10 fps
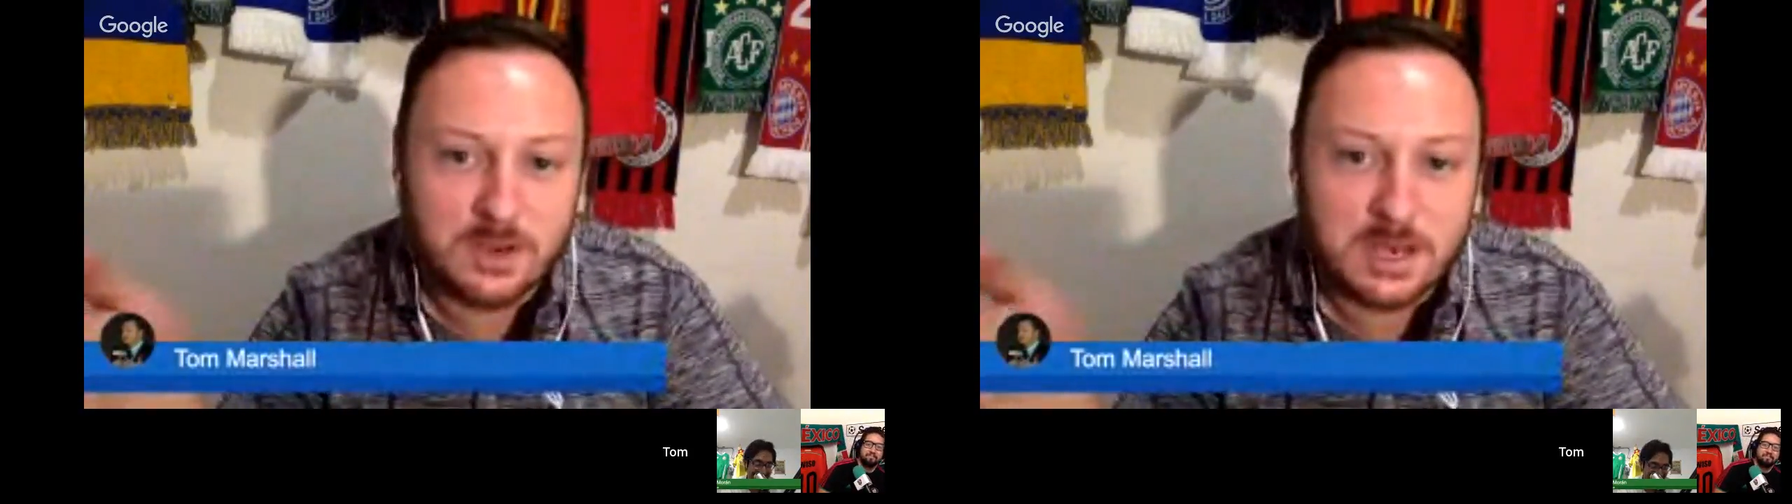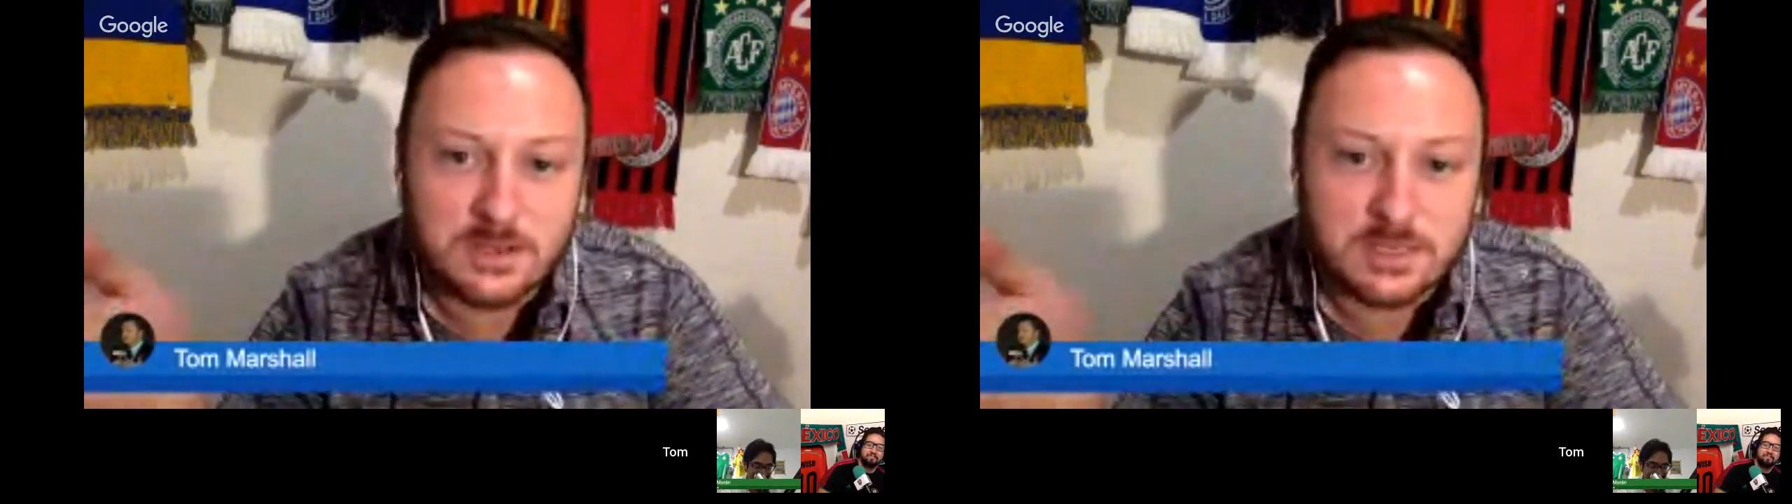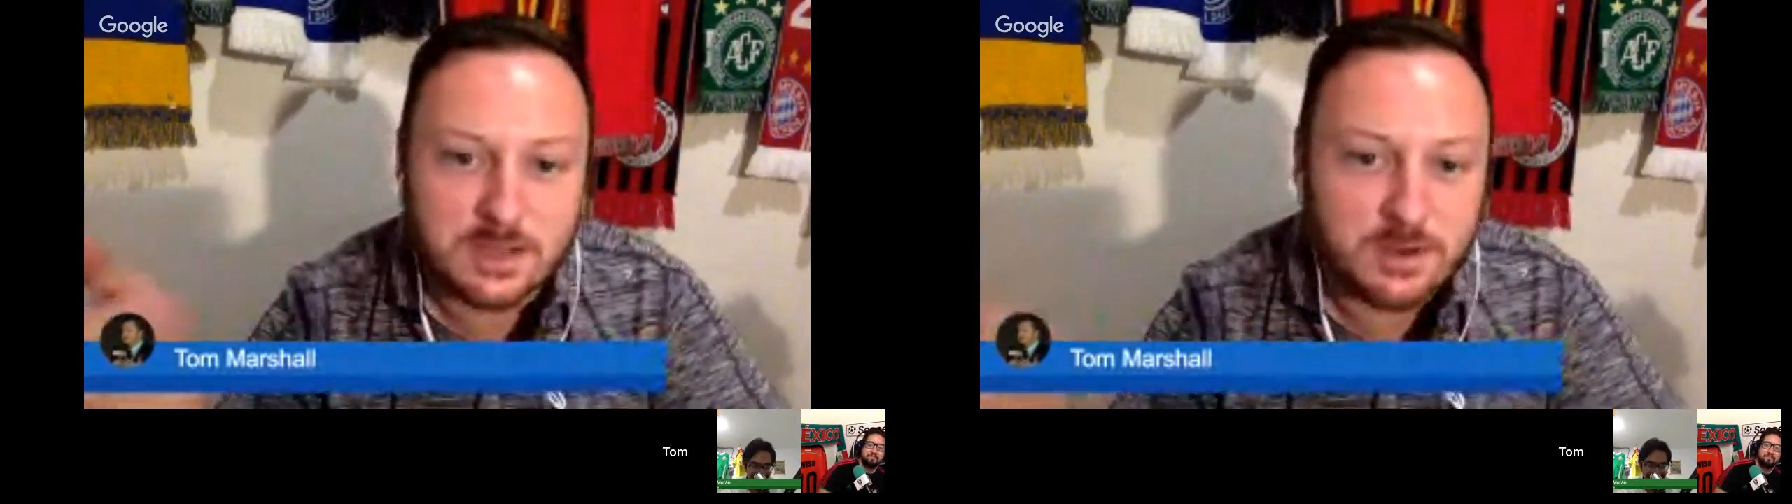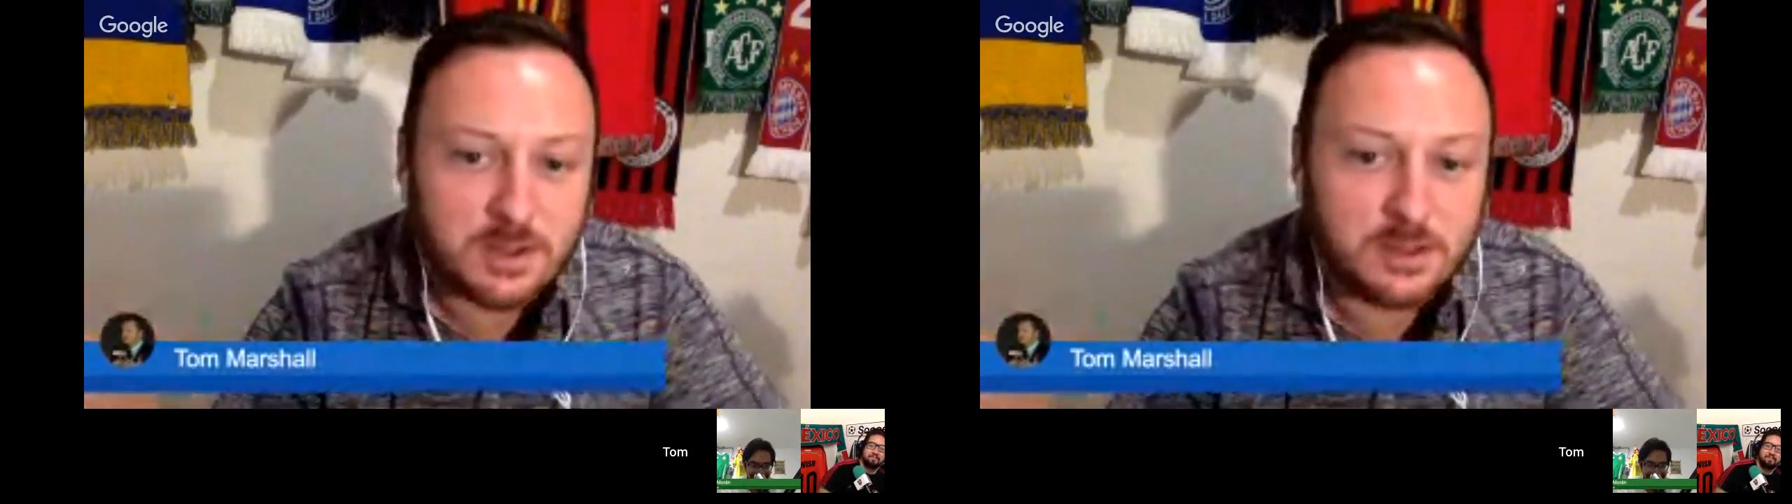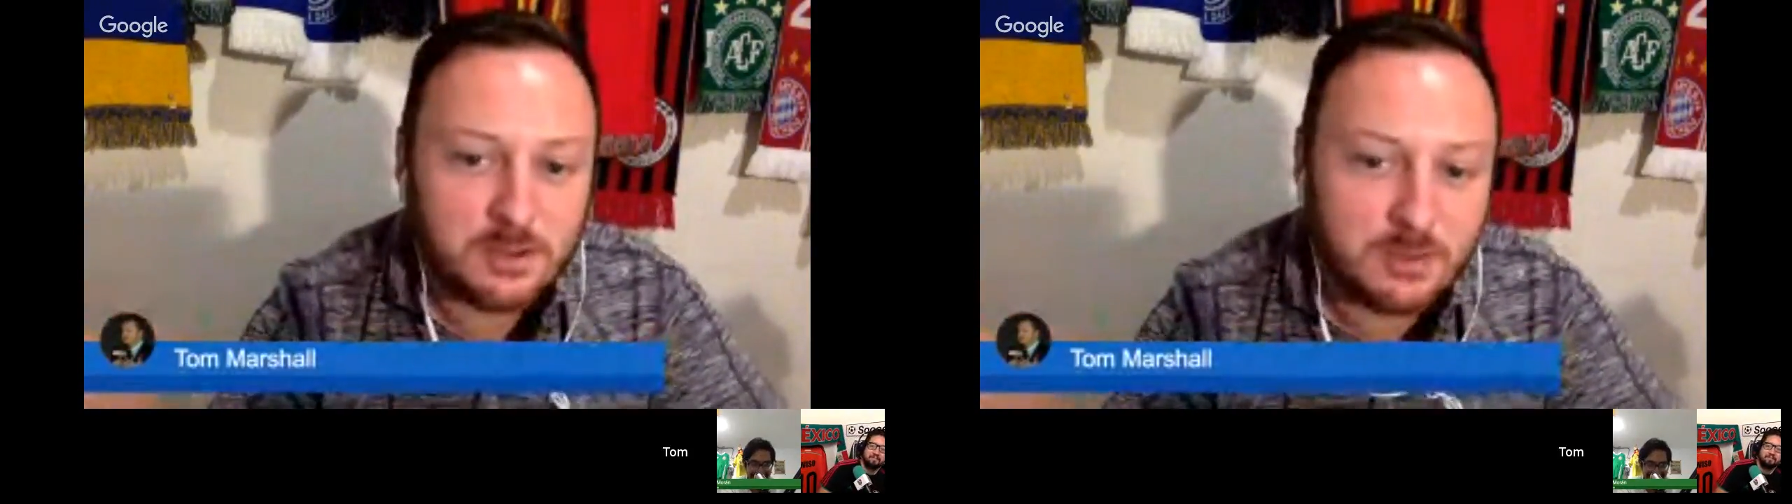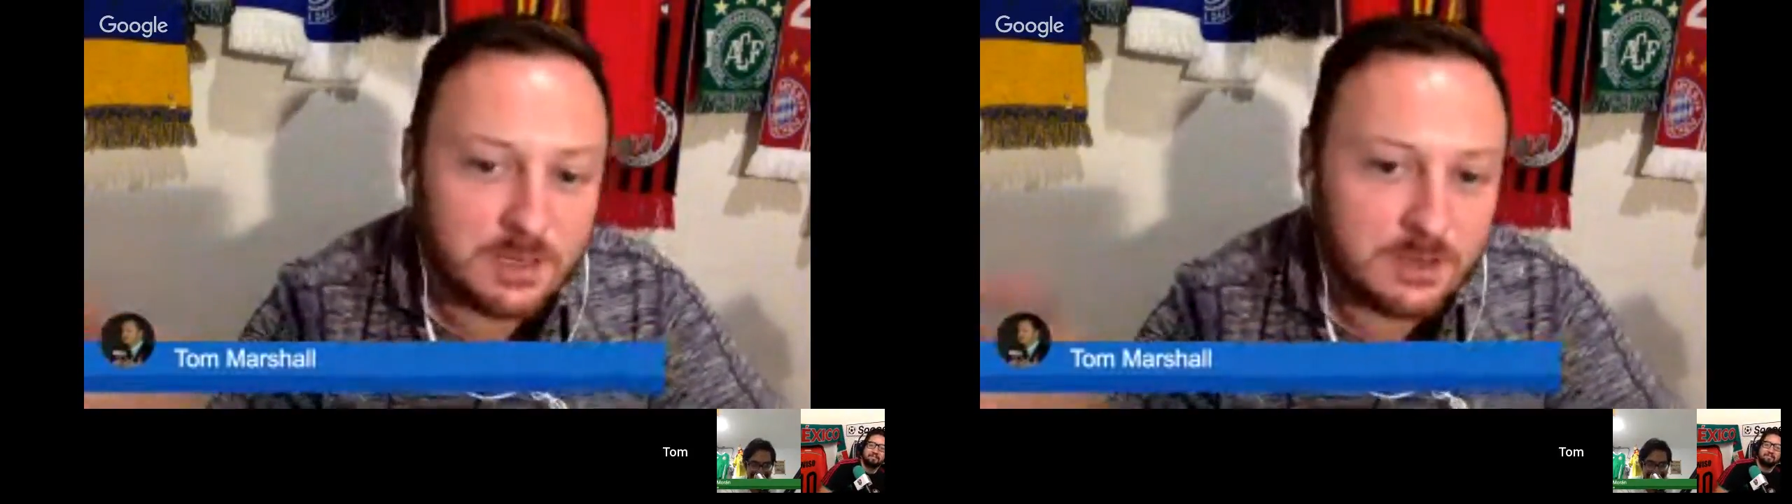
He doesn't have a clue. He